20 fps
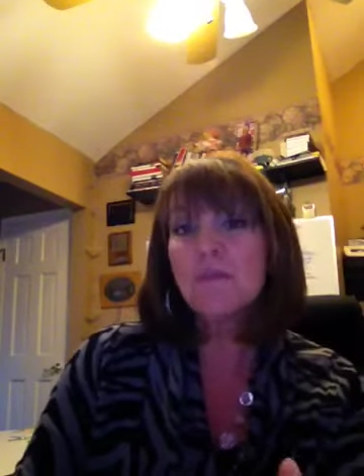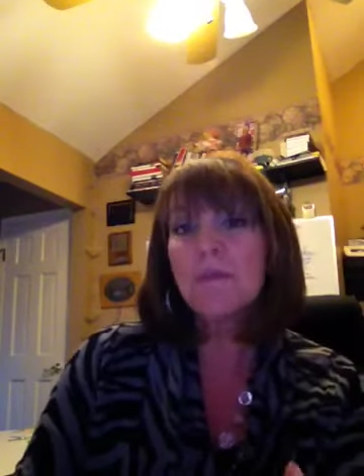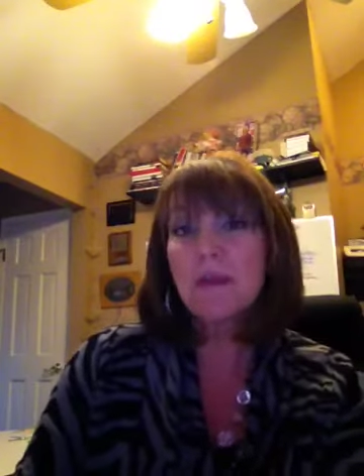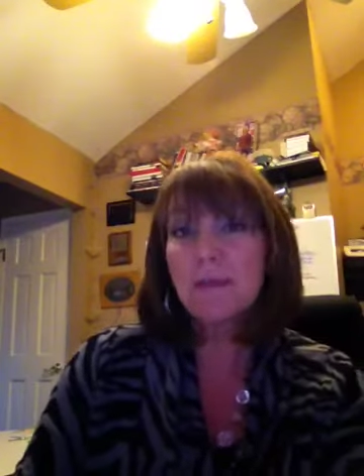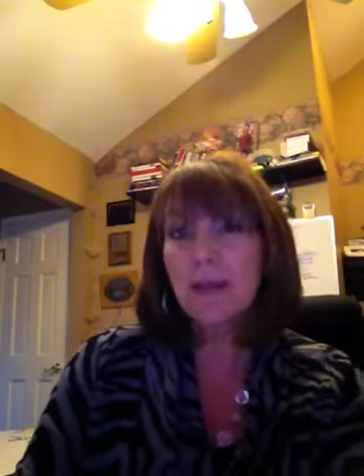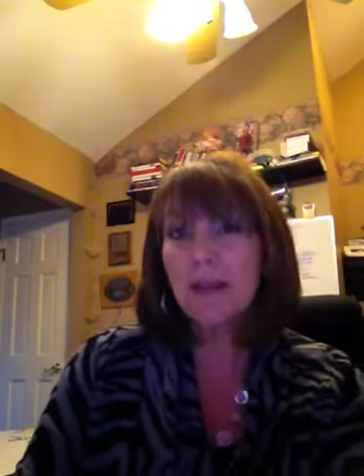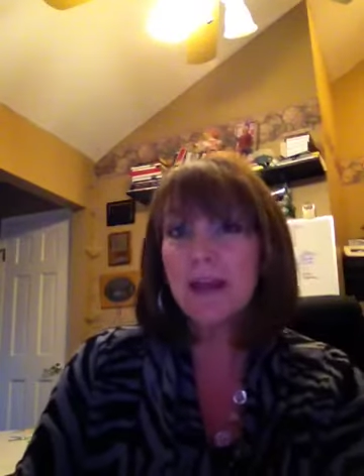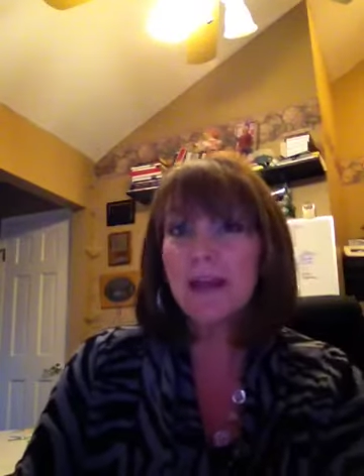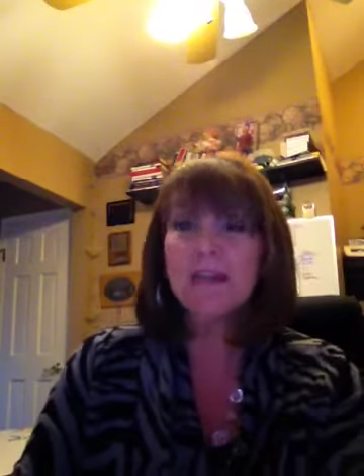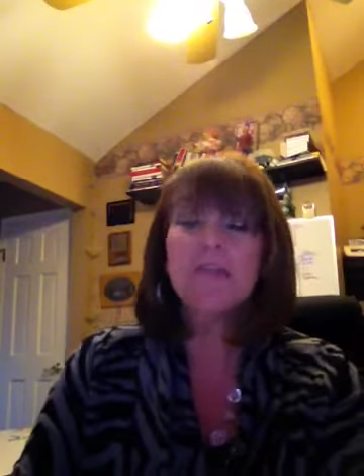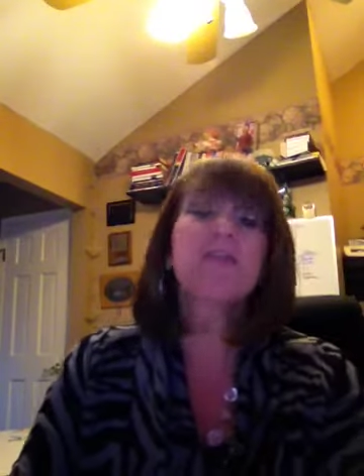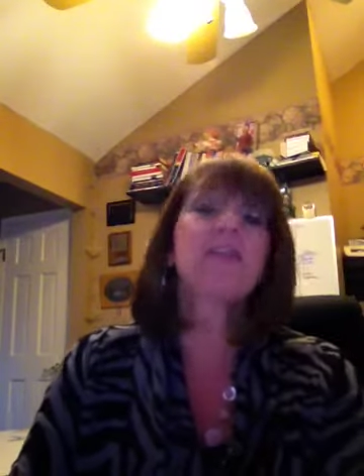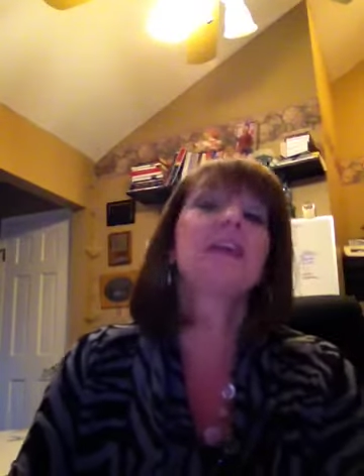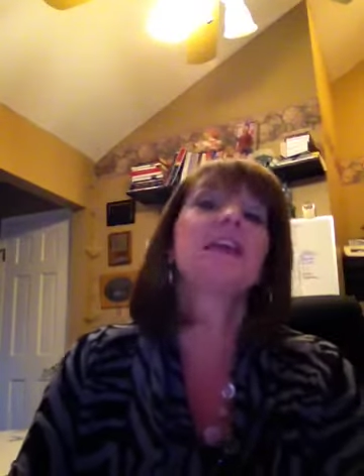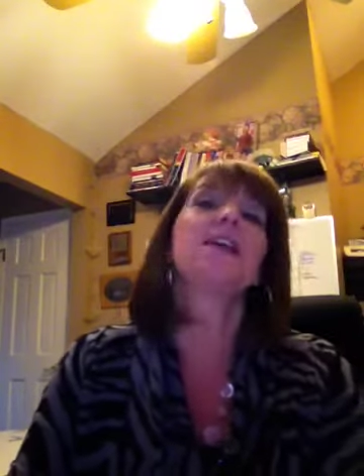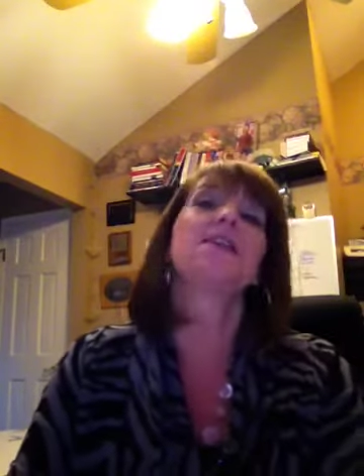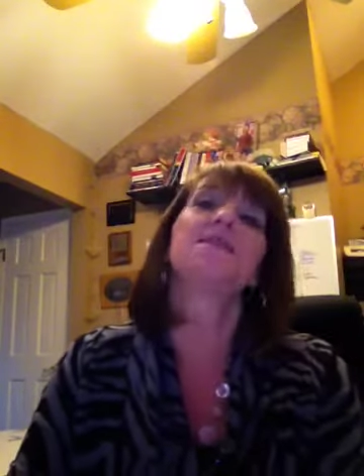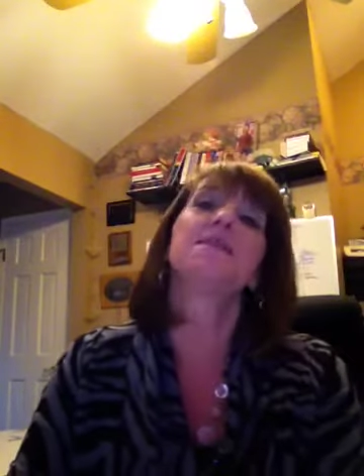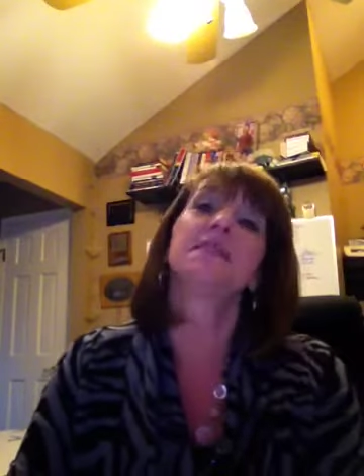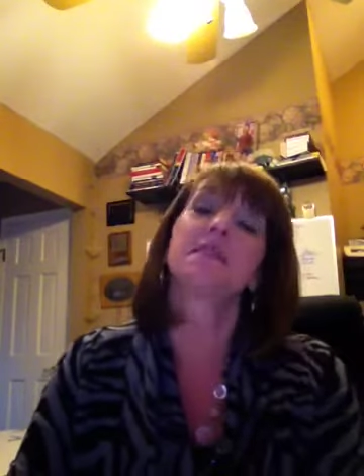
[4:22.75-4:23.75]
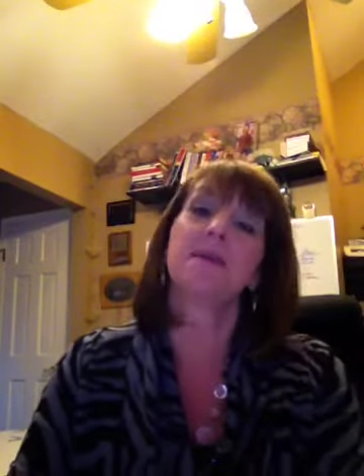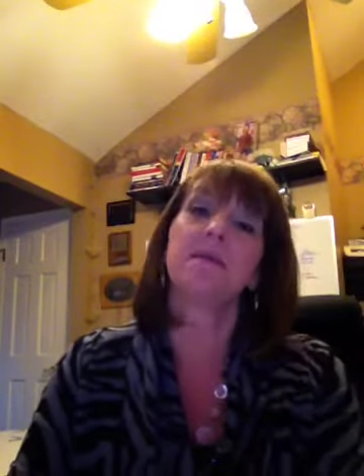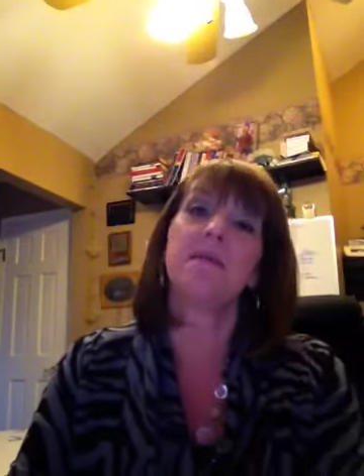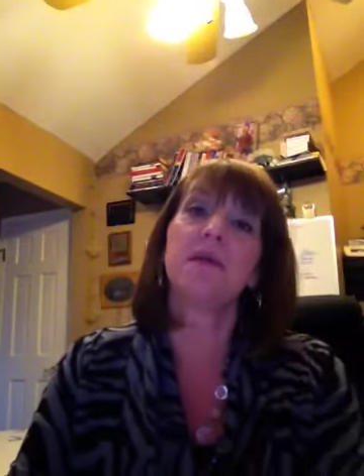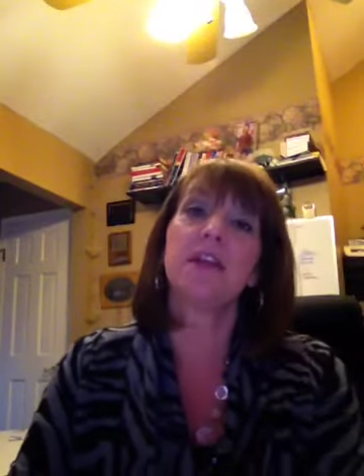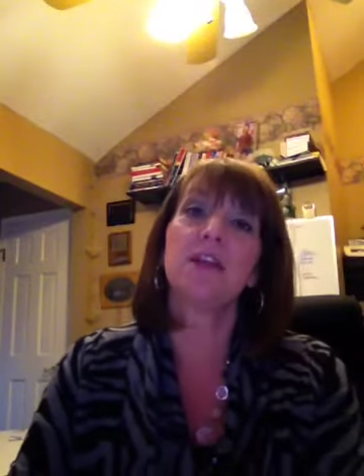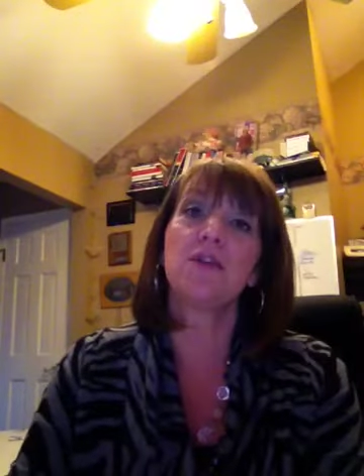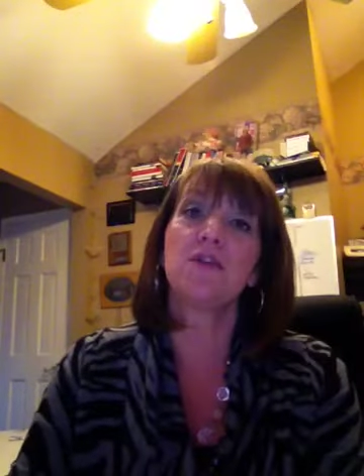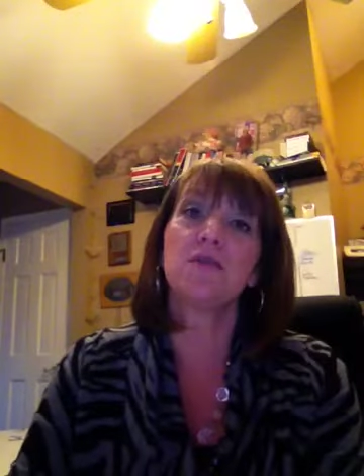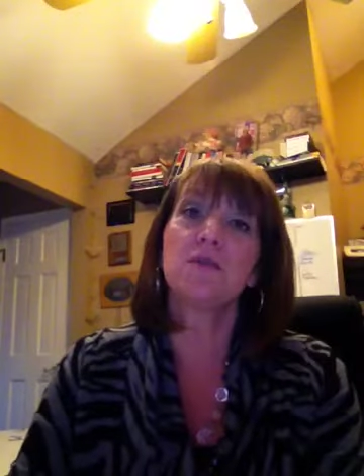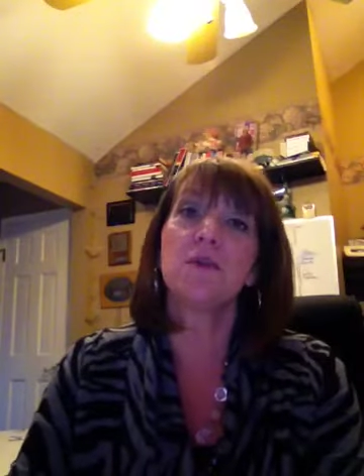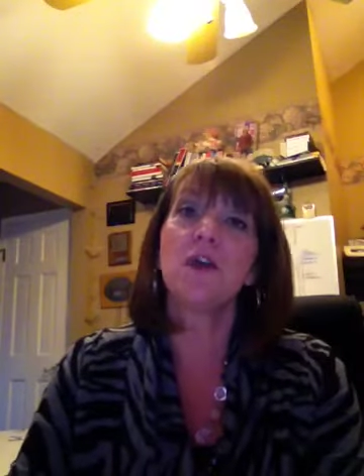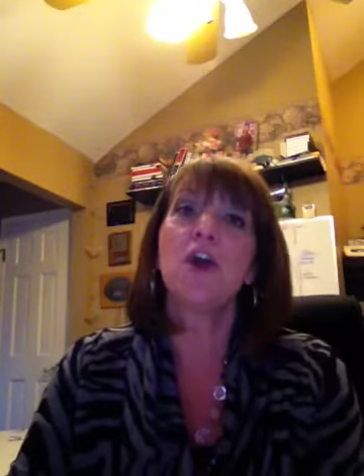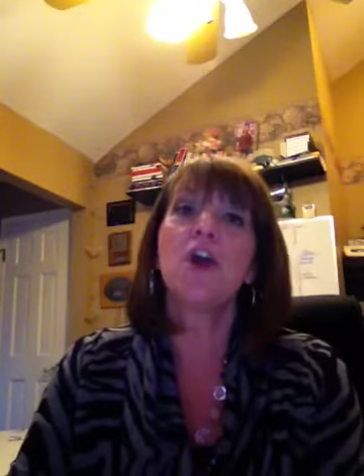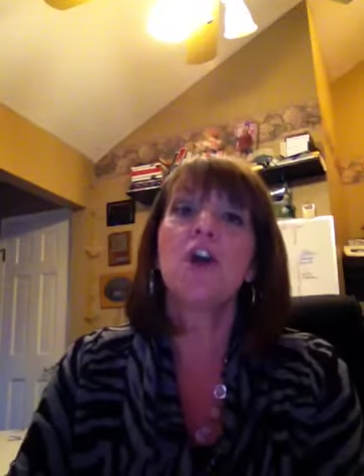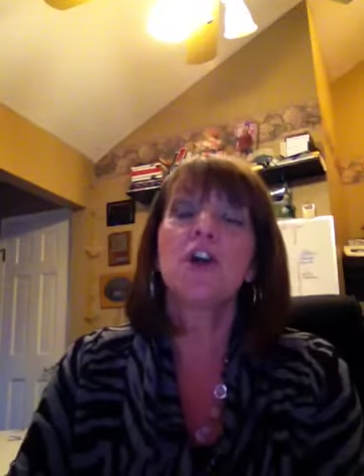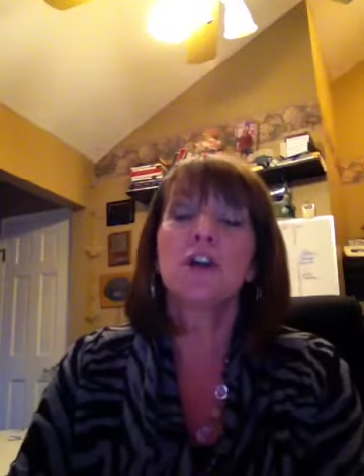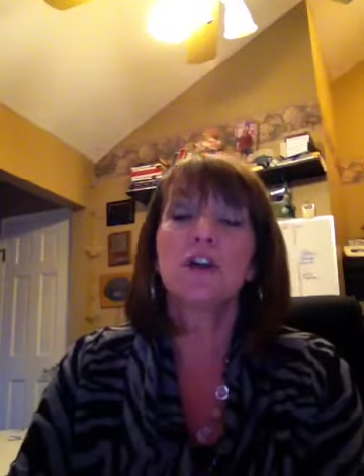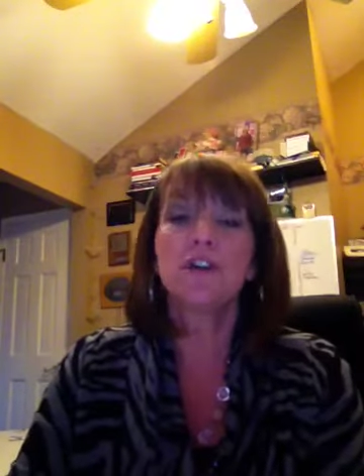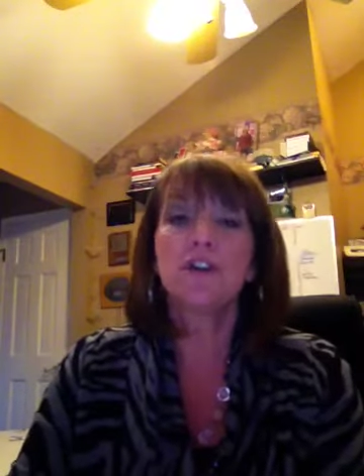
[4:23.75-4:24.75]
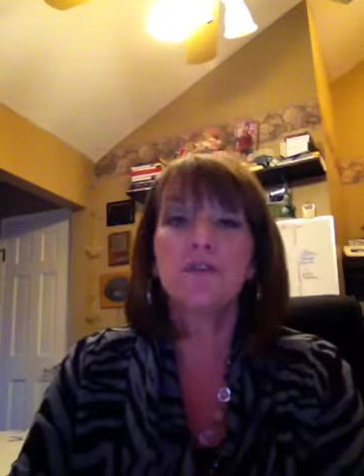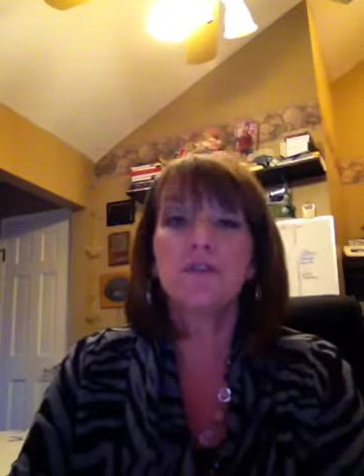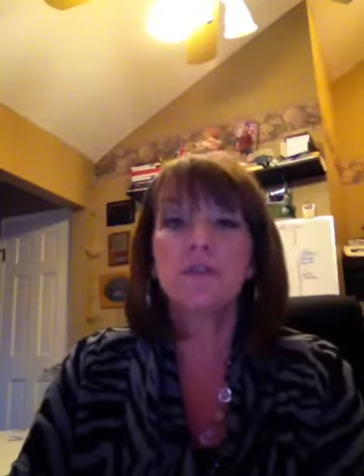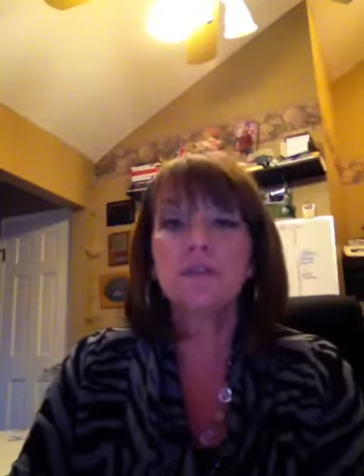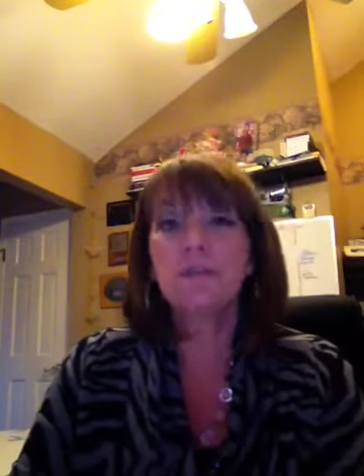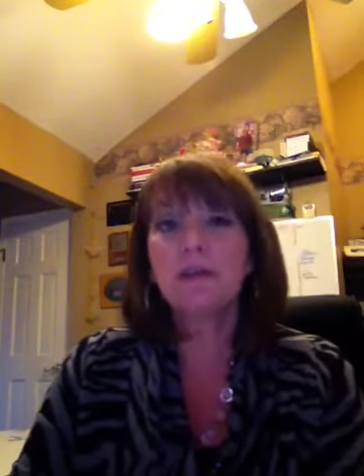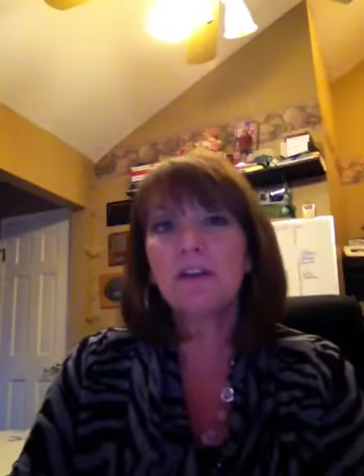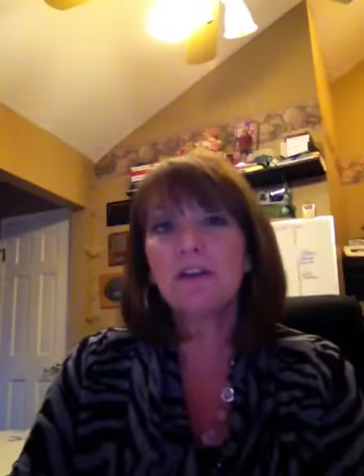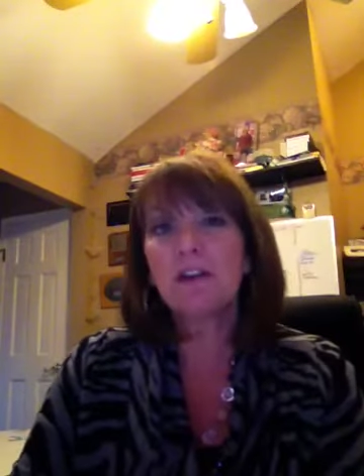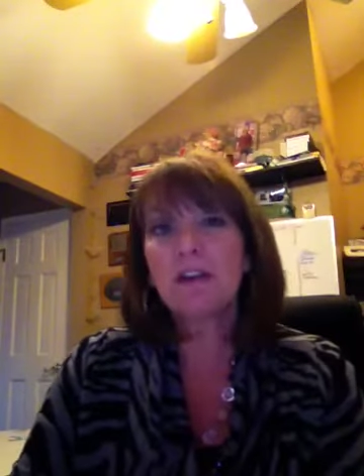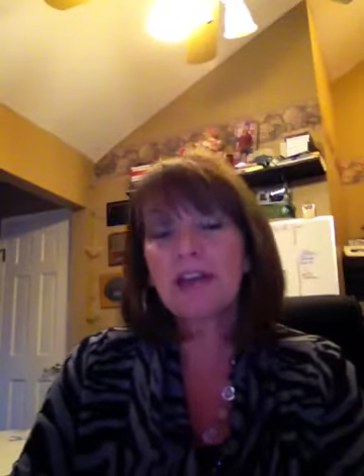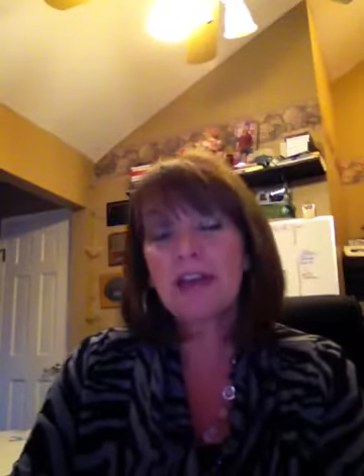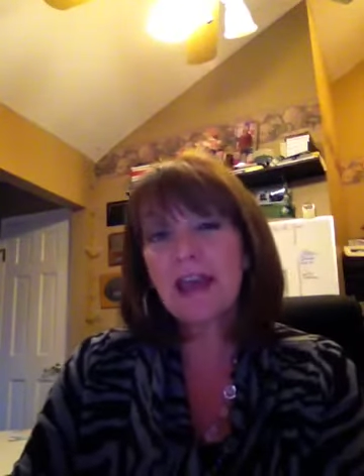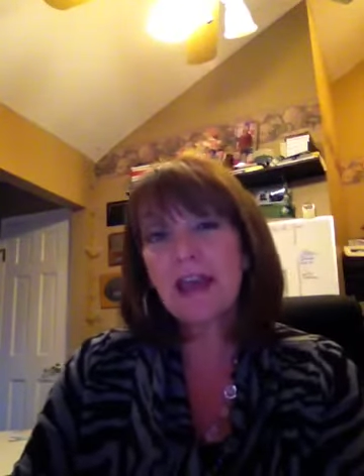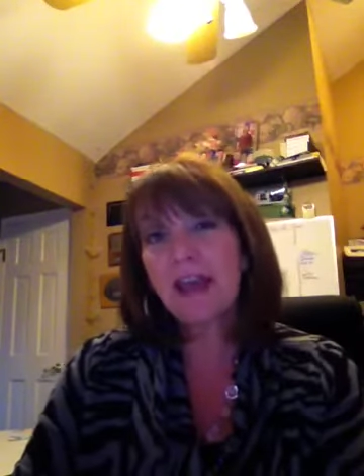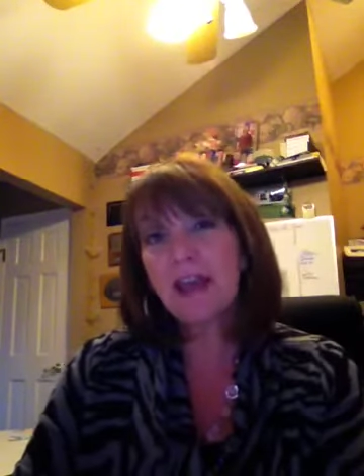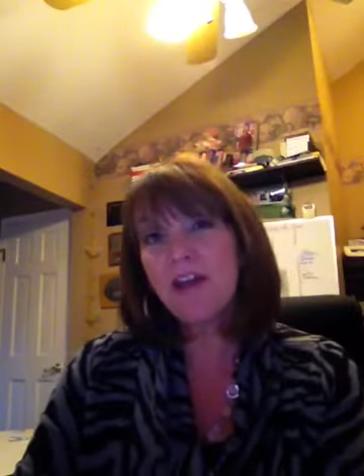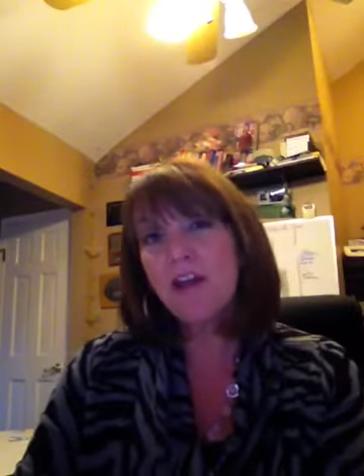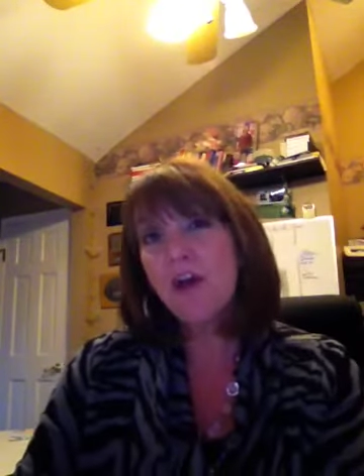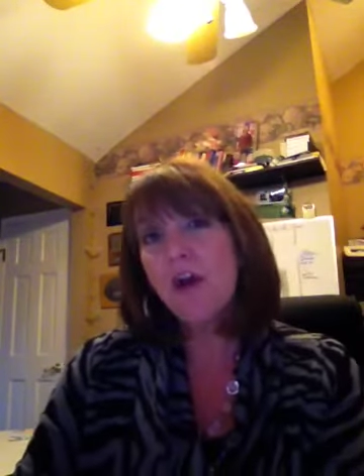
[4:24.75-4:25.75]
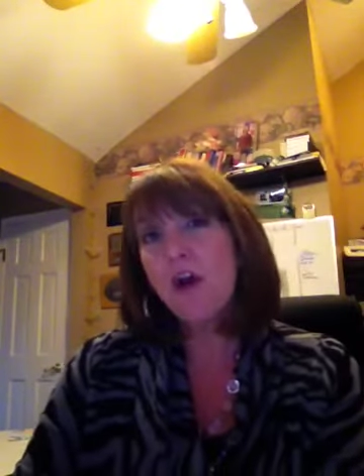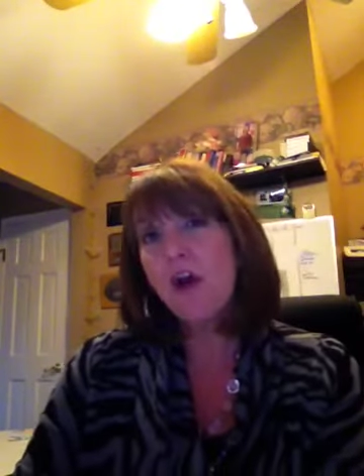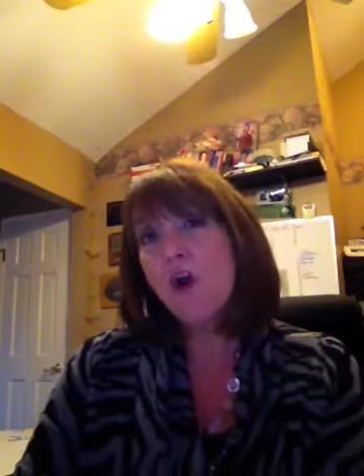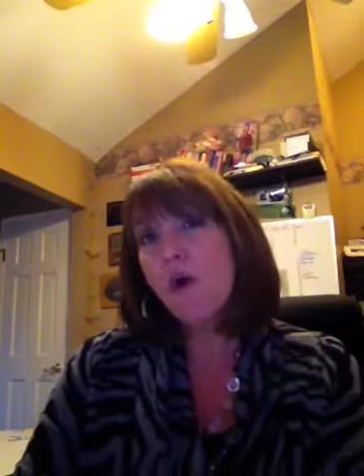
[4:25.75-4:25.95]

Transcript: maybe I can think of somebody who could use Mary Kay,